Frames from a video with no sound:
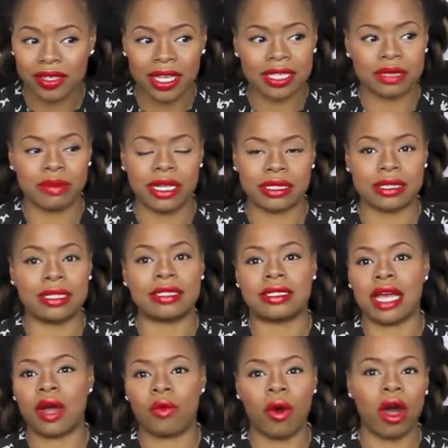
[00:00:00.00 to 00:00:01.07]
Yes, my son's
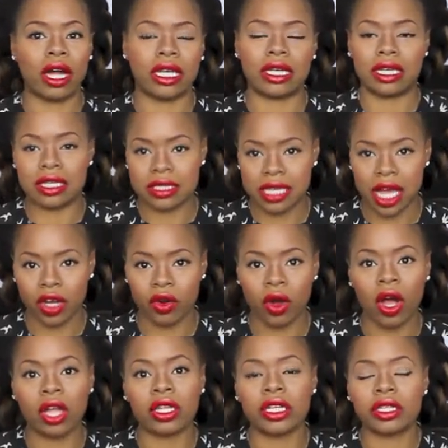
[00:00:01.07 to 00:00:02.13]
not walking, he's not
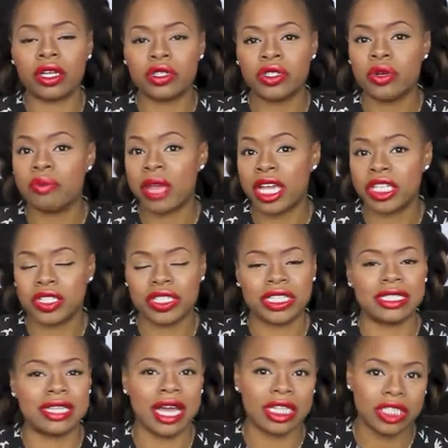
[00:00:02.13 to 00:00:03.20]
crawling, those are major,
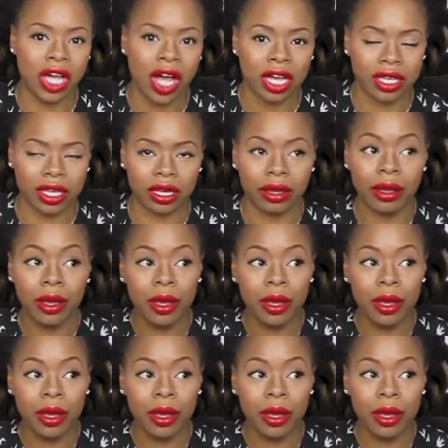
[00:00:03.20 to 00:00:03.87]
he's not talking.